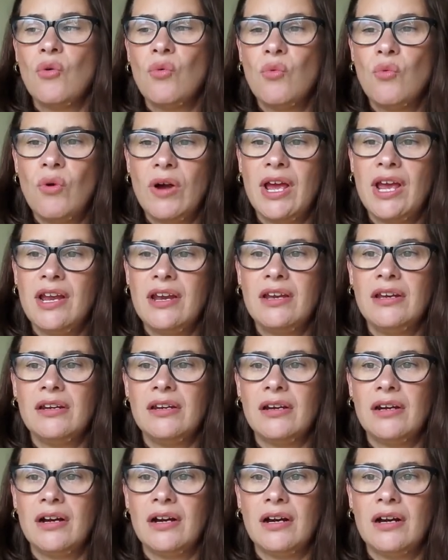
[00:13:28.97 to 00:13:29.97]

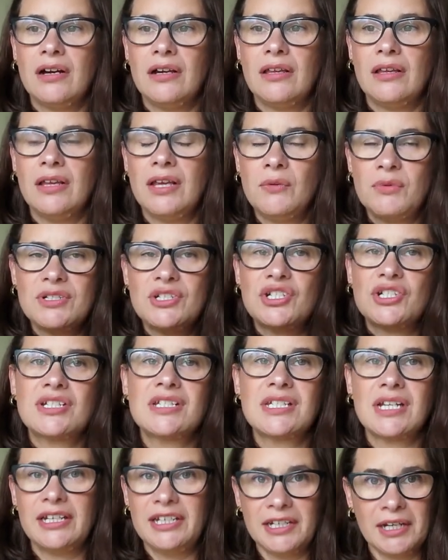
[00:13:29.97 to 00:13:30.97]
When it was
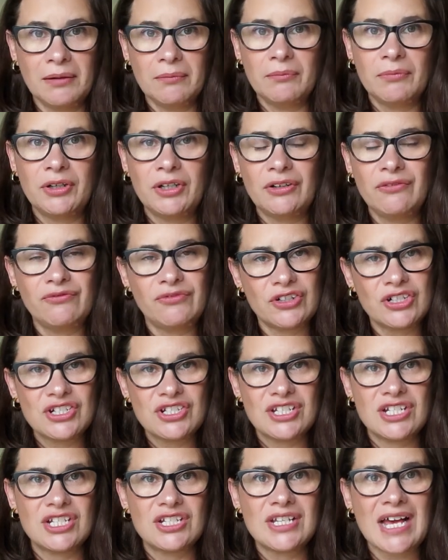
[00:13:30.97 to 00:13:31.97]
just a number
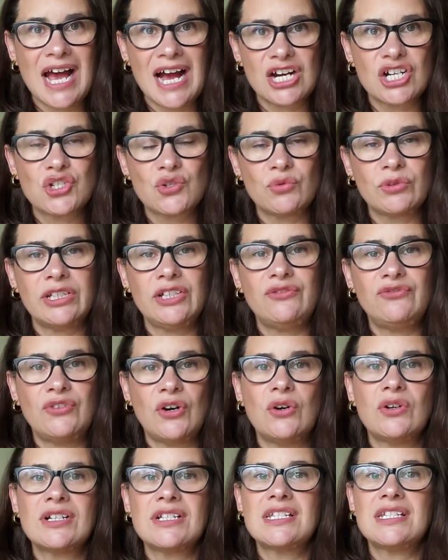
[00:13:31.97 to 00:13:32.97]
versus actually
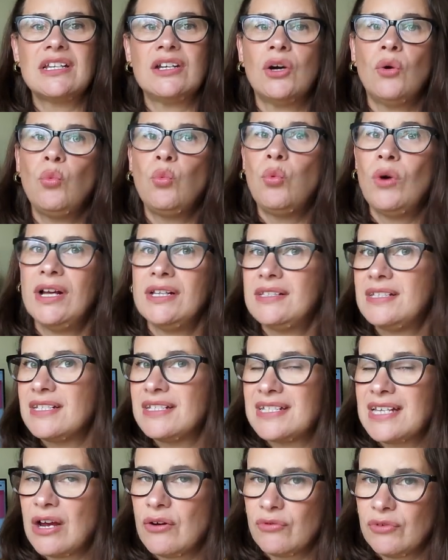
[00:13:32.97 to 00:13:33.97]
focusing on what
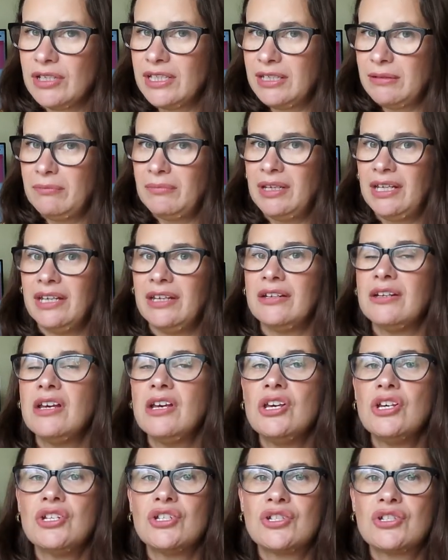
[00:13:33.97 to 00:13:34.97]
does that really mean.
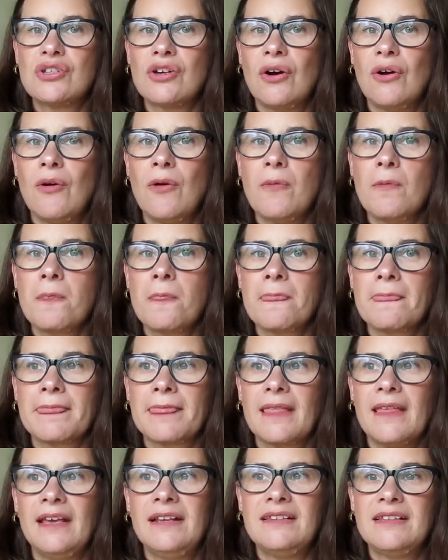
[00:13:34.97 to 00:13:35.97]
So
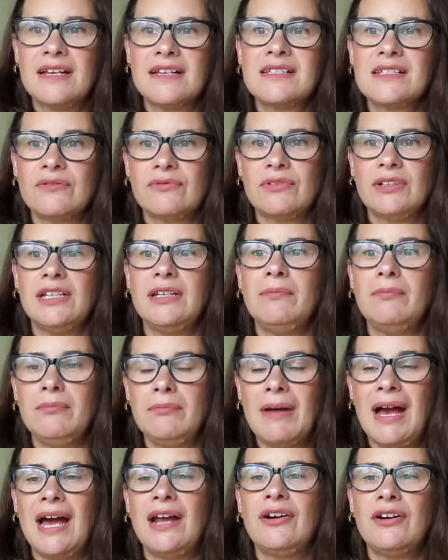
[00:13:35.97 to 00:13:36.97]
it doesn't really
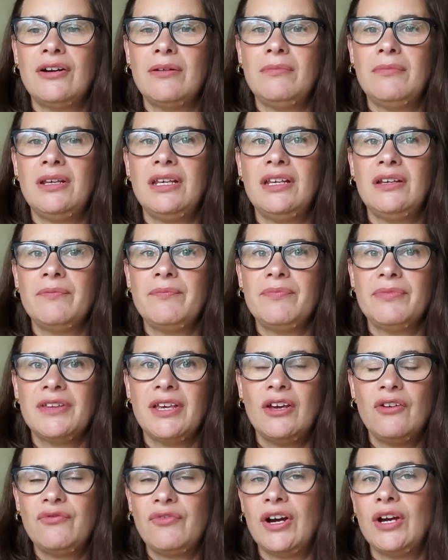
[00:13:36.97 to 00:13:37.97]
matter to me
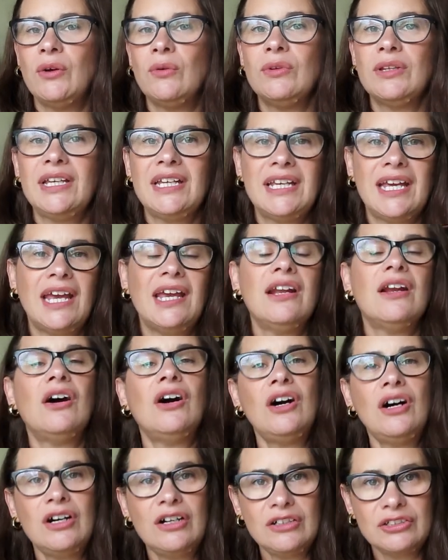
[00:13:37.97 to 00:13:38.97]
if I only gain a
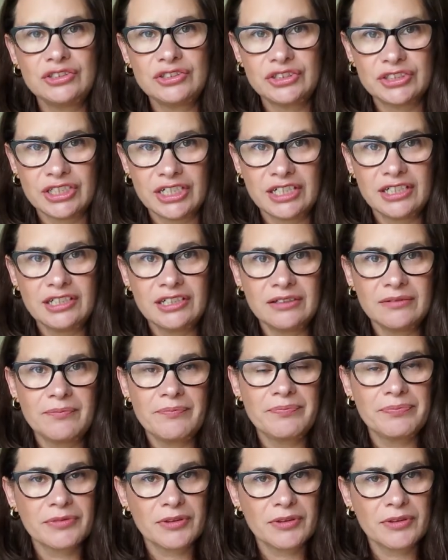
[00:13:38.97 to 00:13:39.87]
hundred